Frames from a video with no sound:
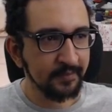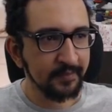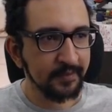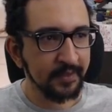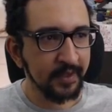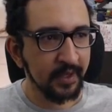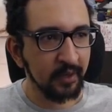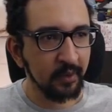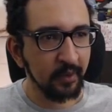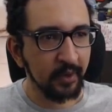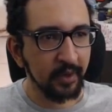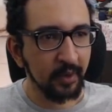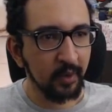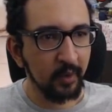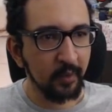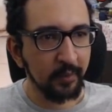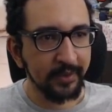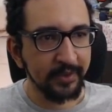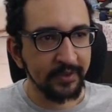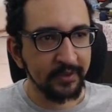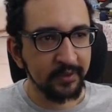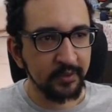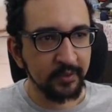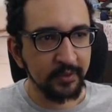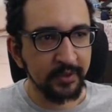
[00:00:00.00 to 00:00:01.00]
are gonna go
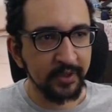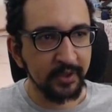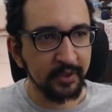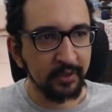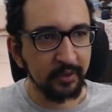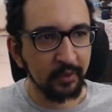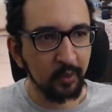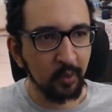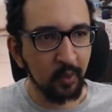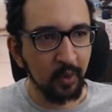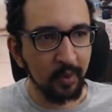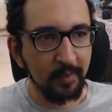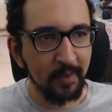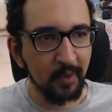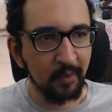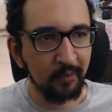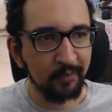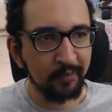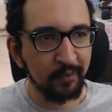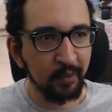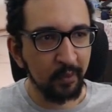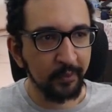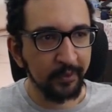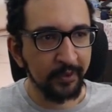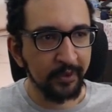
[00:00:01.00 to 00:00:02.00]
into the normal
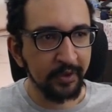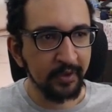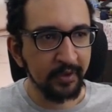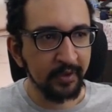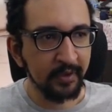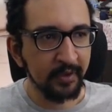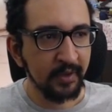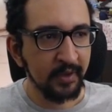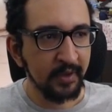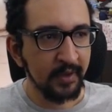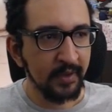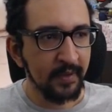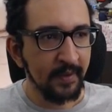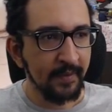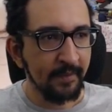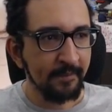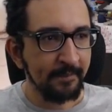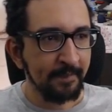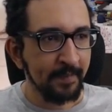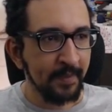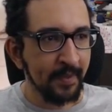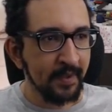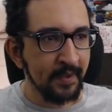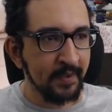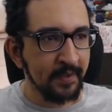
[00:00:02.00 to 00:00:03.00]
folder.
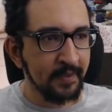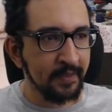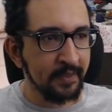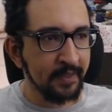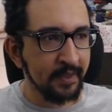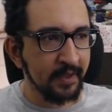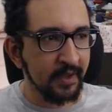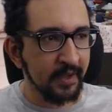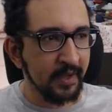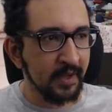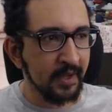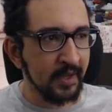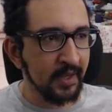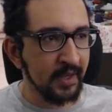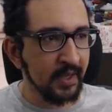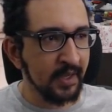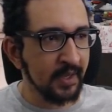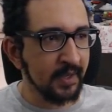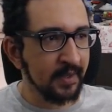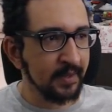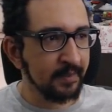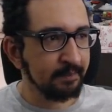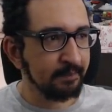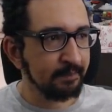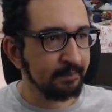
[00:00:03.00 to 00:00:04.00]

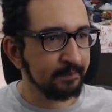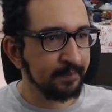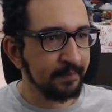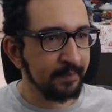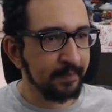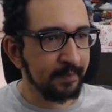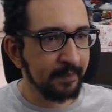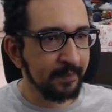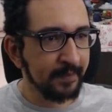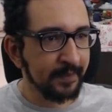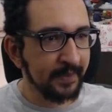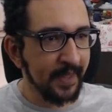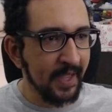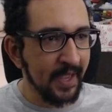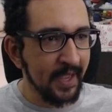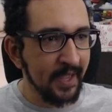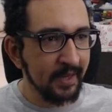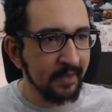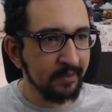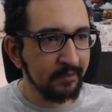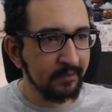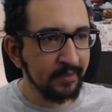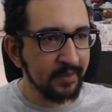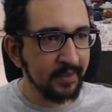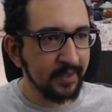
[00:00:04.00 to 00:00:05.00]
The
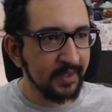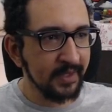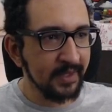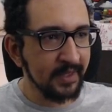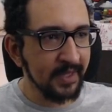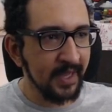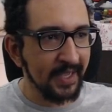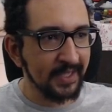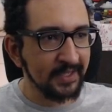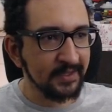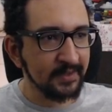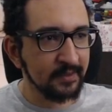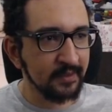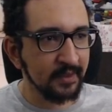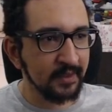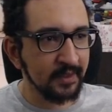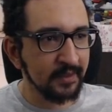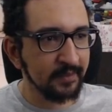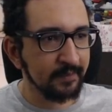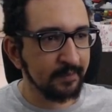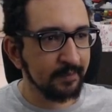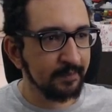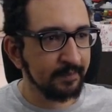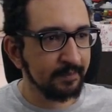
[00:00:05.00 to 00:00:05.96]
10 next, let